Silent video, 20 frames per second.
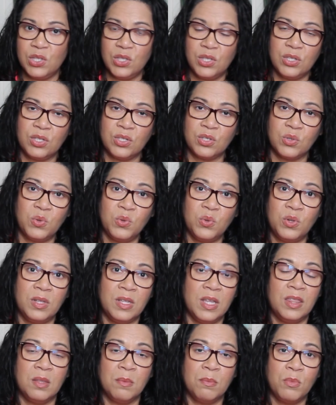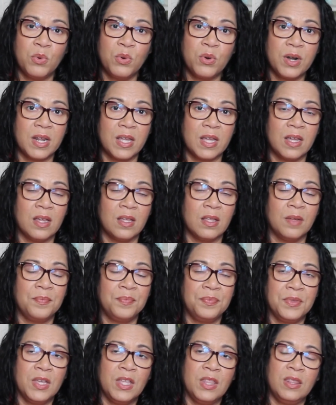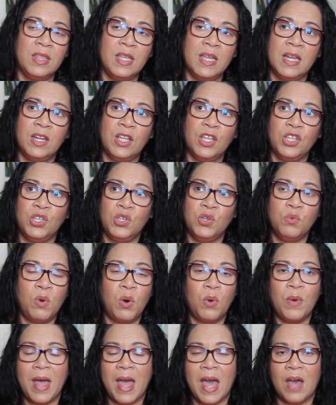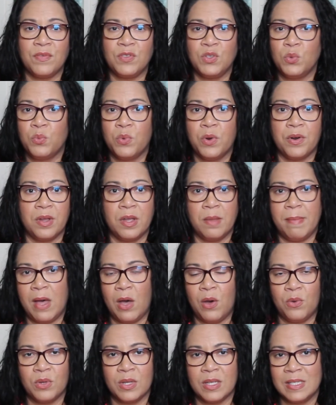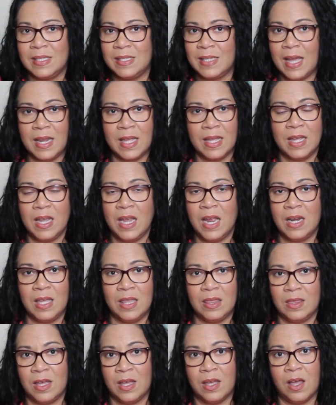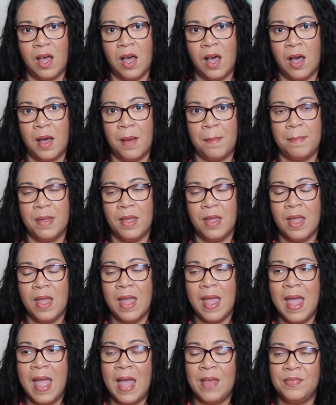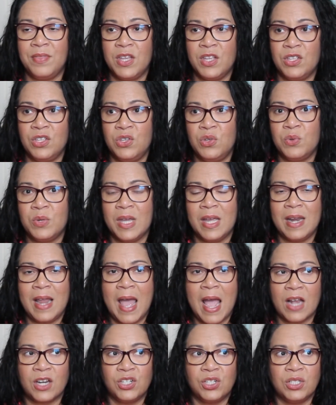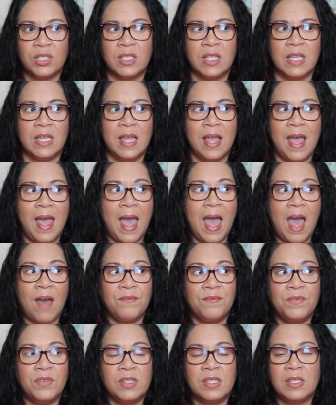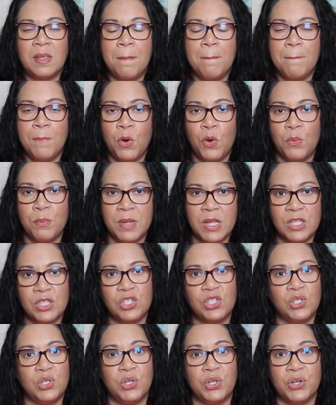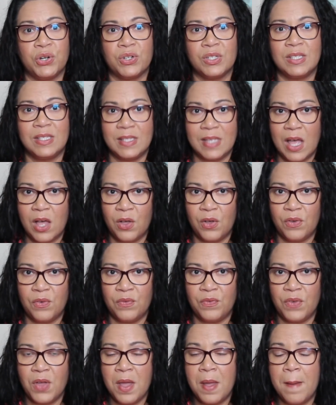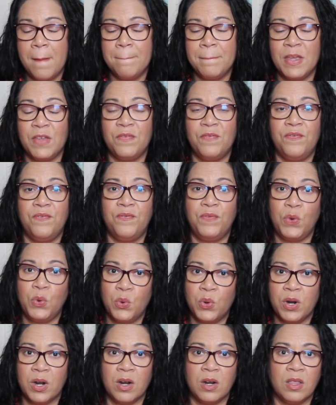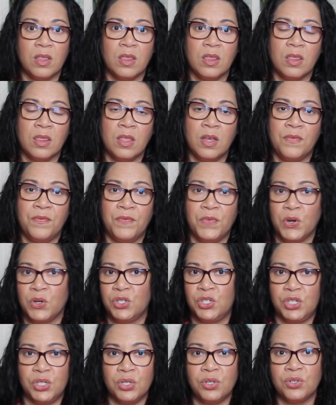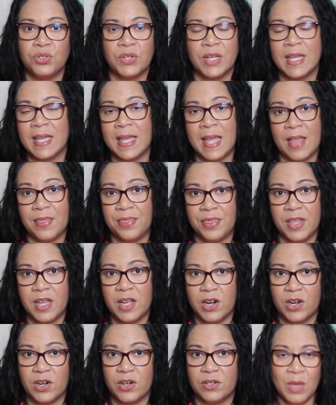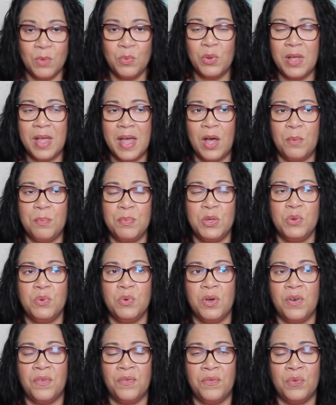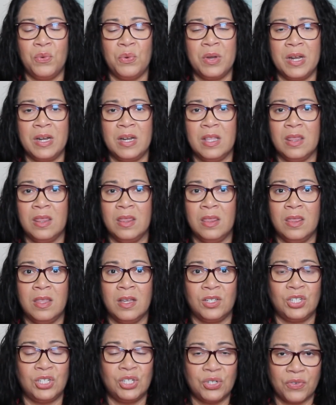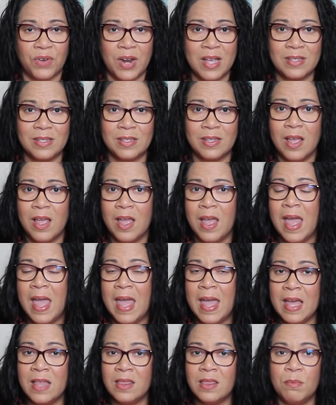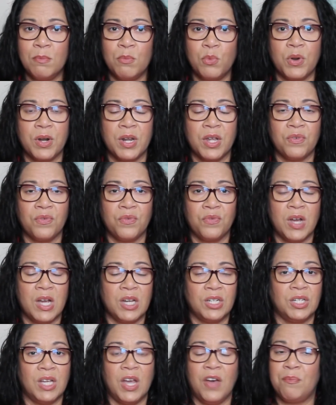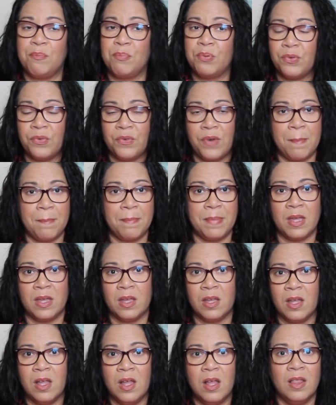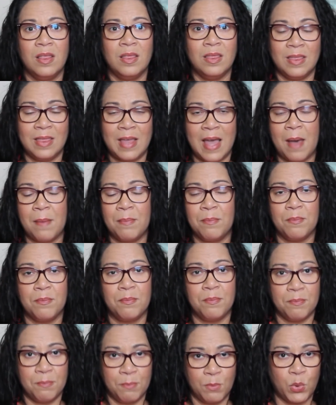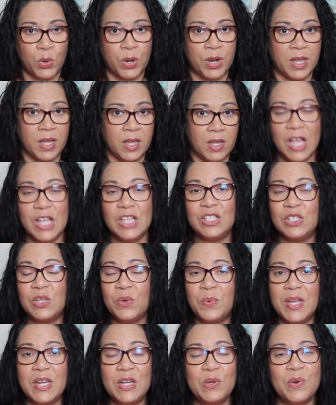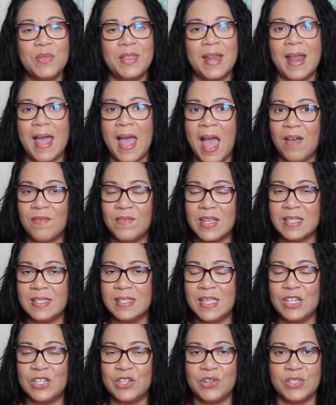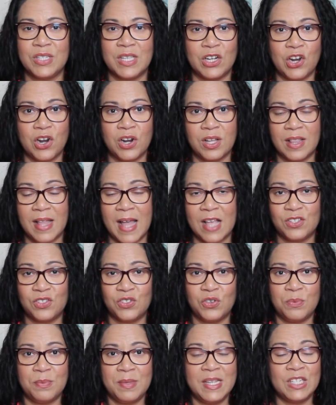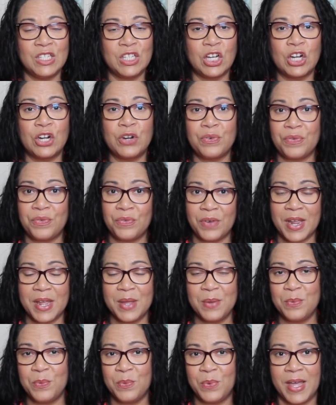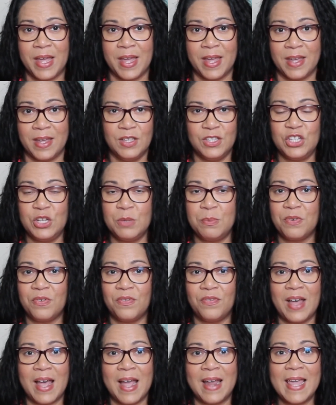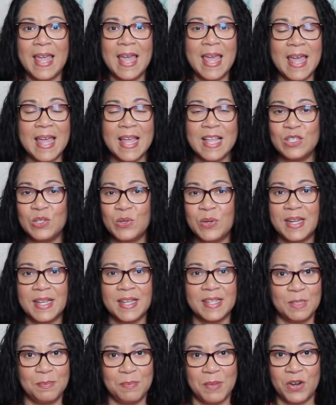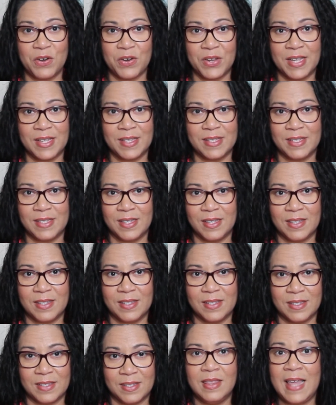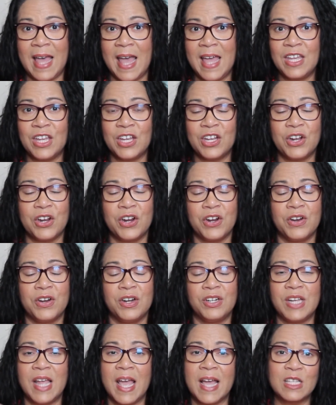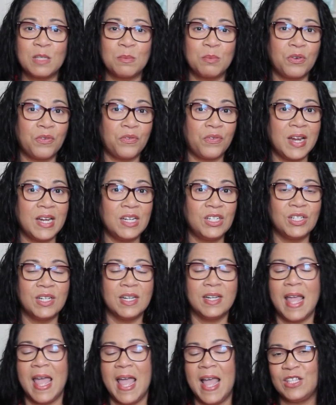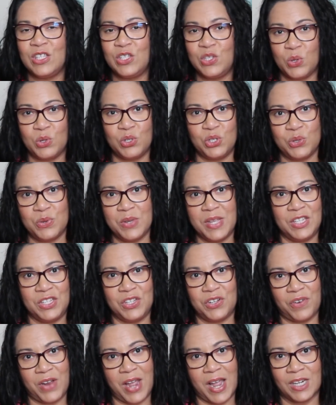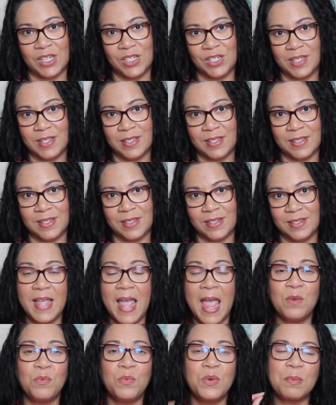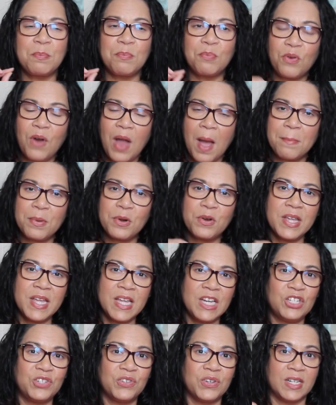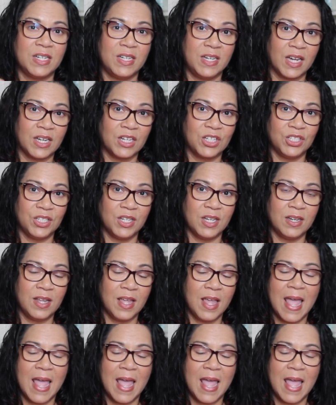the school in the morning, then you won't have to worry about setting anything up, and then you can actually have some moments to yourself before the first children get there. It will help you avoid the stress and the morning rush of prepping that morning. So we know that having centers in our classroom is a great way to provide hands-on experiences that encourage exploration and social interactions. And with proper introduction